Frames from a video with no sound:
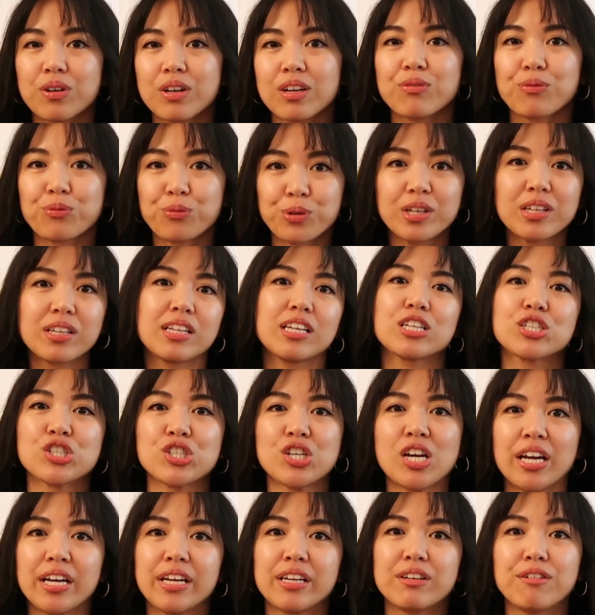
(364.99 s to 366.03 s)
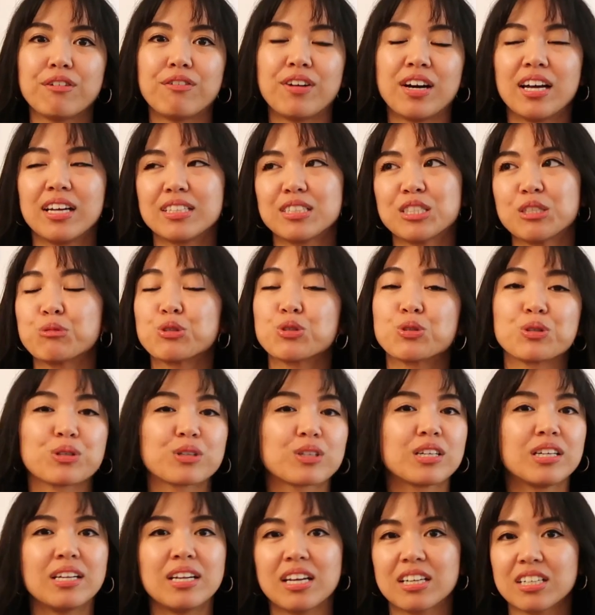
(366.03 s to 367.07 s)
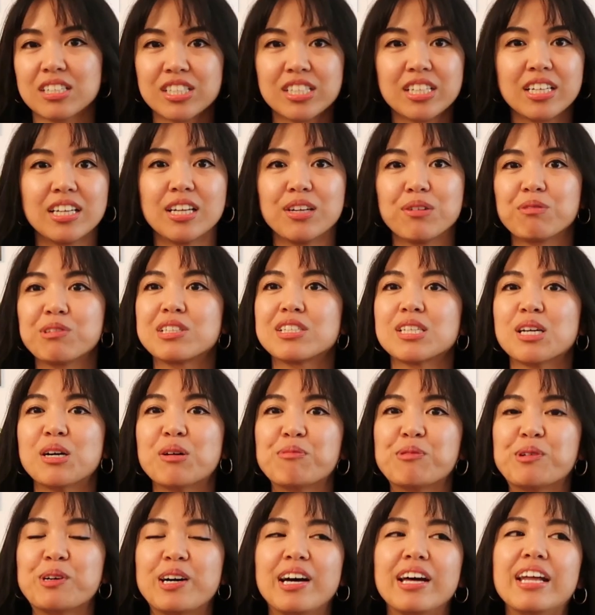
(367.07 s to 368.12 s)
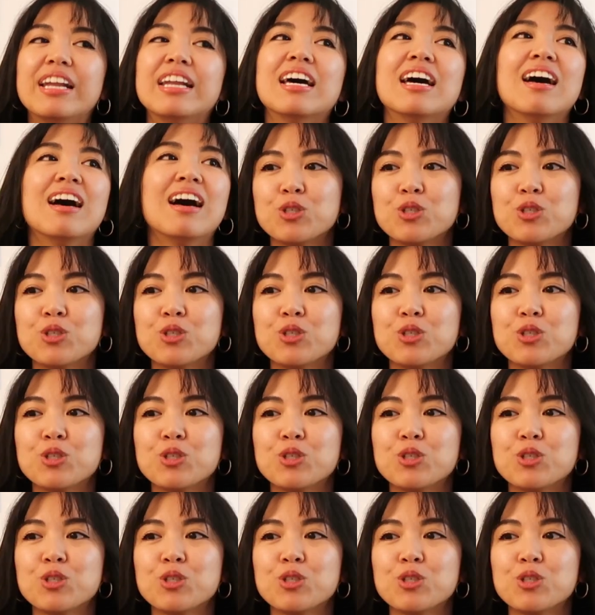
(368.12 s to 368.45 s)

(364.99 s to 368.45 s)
really trying to find some sort of connection with someone.